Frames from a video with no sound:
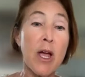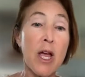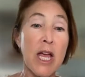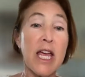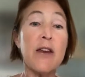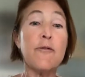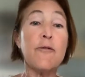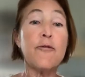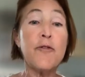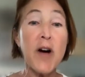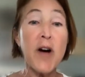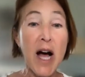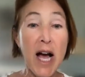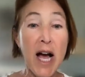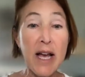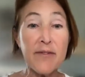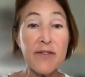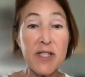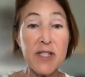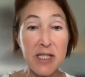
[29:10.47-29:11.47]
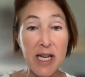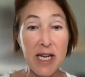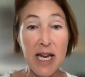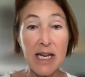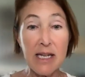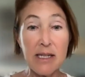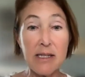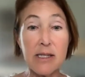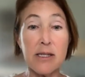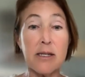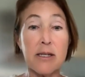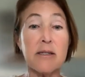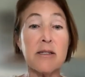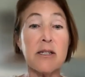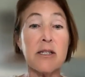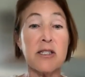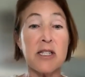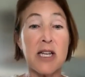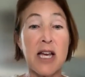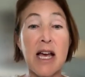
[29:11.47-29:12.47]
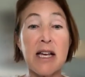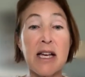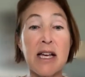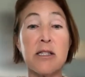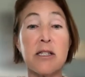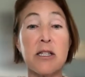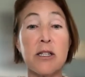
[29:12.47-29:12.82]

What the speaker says: in 5 states to test